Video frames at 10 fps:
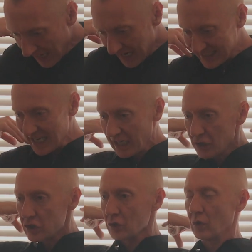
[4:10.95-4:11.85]

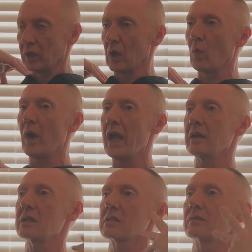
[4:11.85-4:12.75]
attention or the
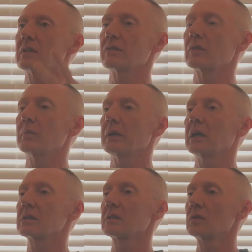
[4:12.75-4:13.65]
awareness of different
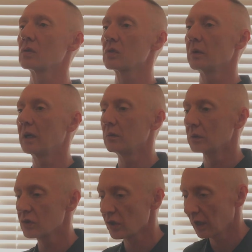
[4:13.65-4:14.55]
parts of your spine
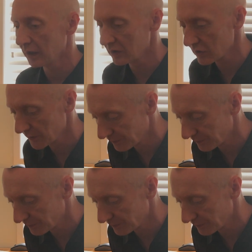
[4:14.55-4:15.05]
will change.